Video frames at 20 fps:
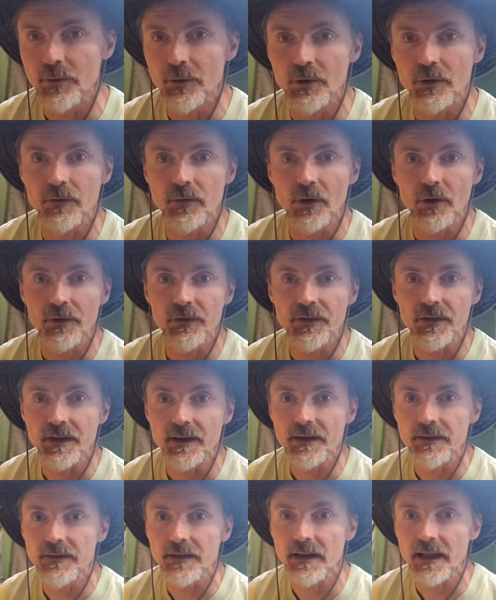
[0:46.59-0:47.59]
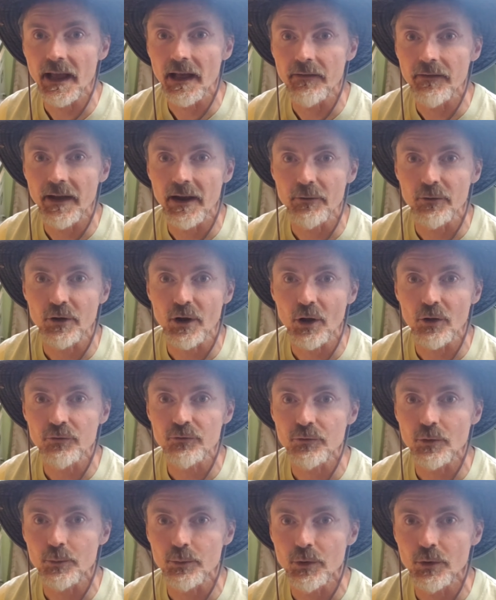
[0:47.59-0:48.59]
universities that have
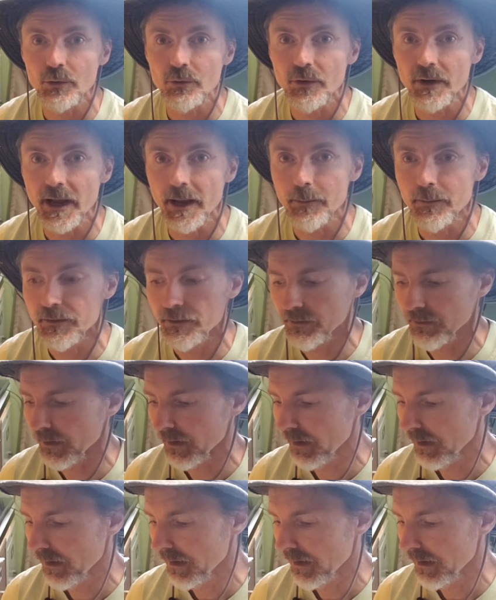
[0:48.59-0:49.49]
agricultural programs.